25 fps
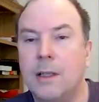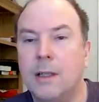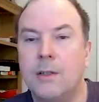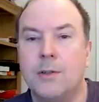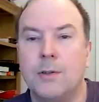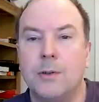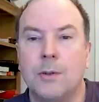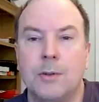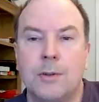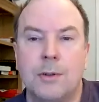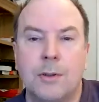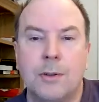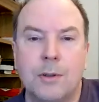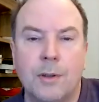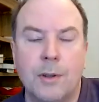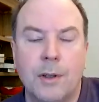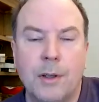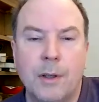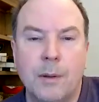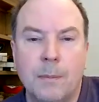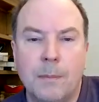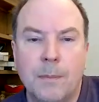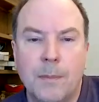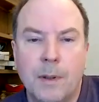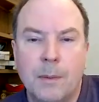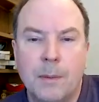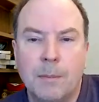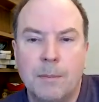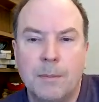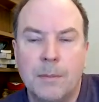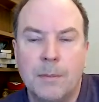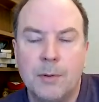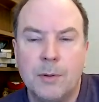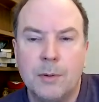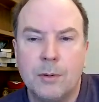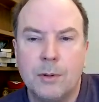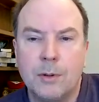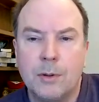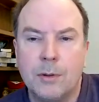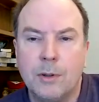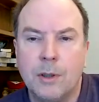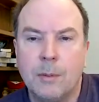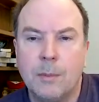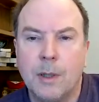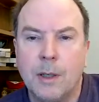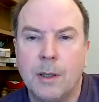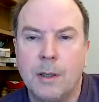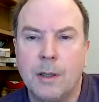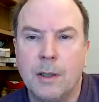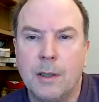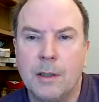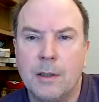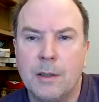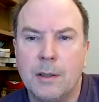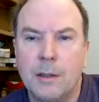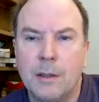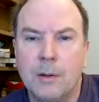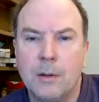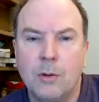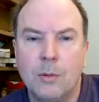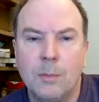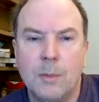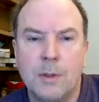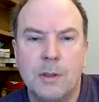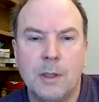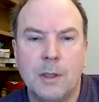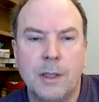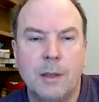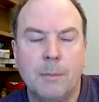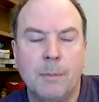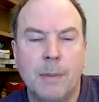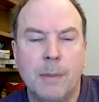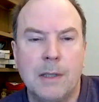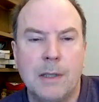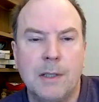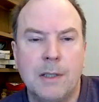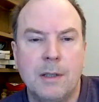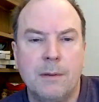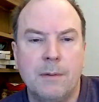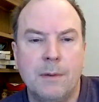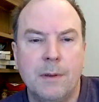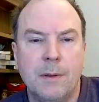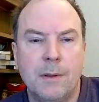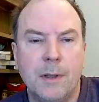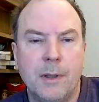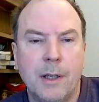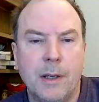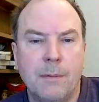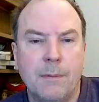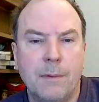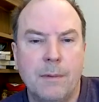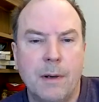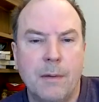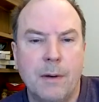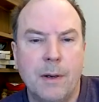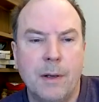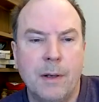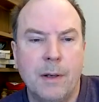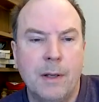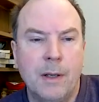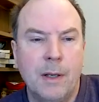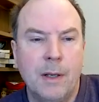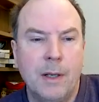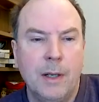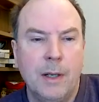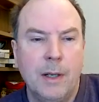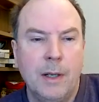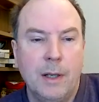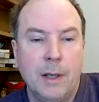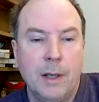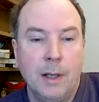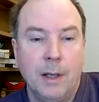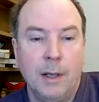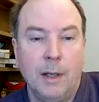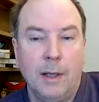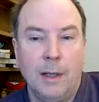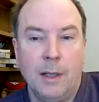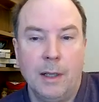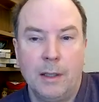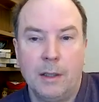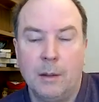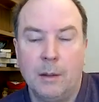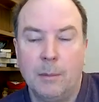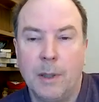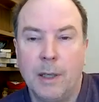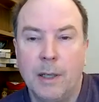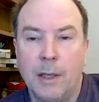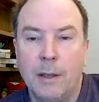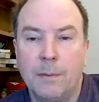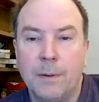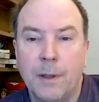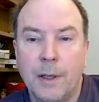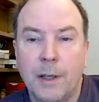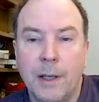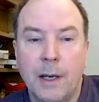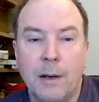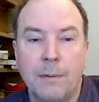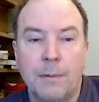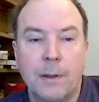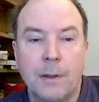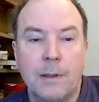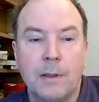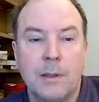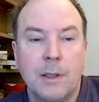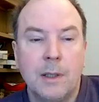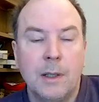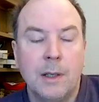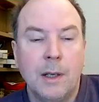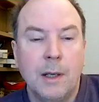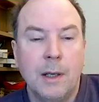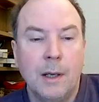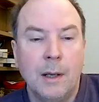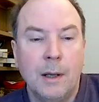sell a short story. The short story market is enormously competitive, and you get very little money for the effort.